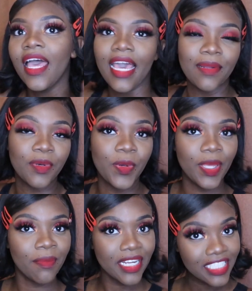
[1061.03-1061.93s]
and I'm gonna
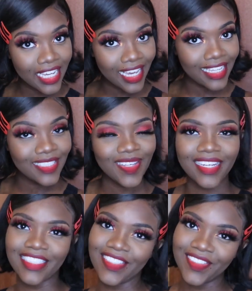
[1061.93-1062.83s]
get my shades so I
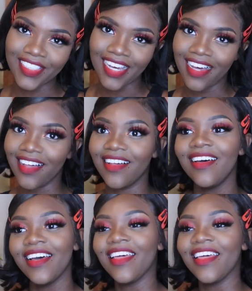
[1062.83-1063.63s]
can show y'all